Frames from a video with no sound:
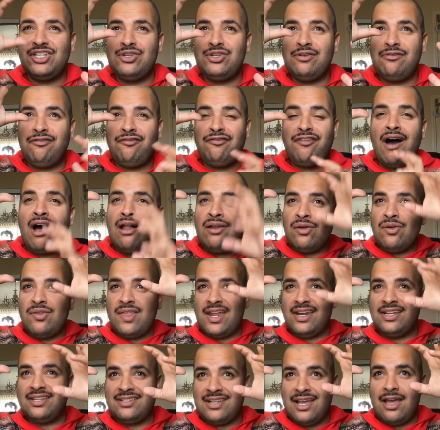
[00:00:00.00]
to follow
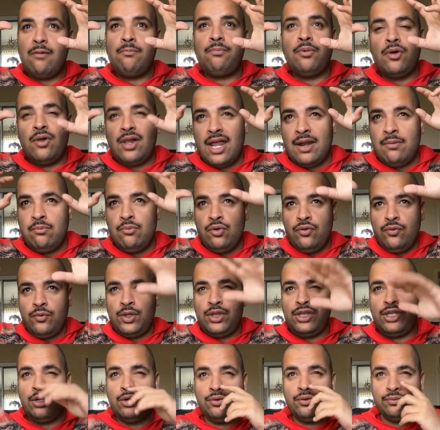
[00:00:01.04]
that example and move
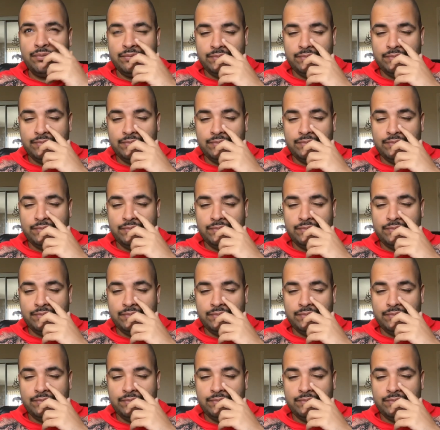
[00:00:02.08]
with you.